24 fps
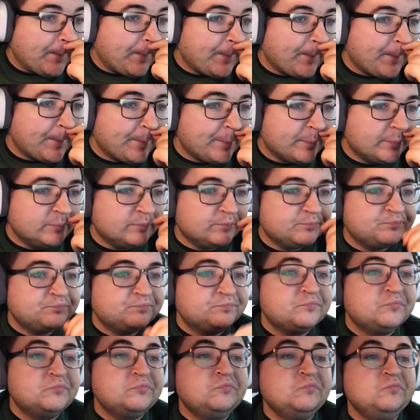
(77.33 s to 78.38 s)

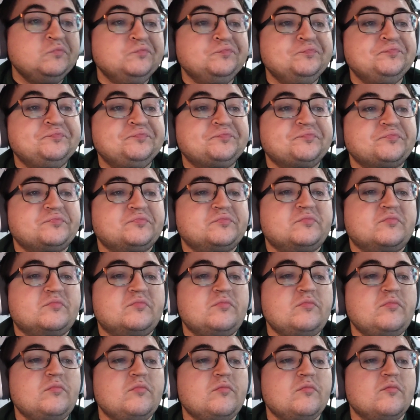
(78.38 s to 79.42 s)

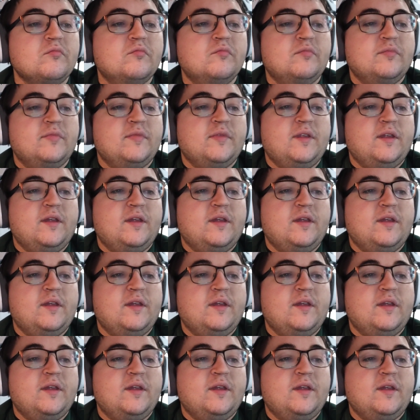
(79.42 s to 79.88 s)
(silence)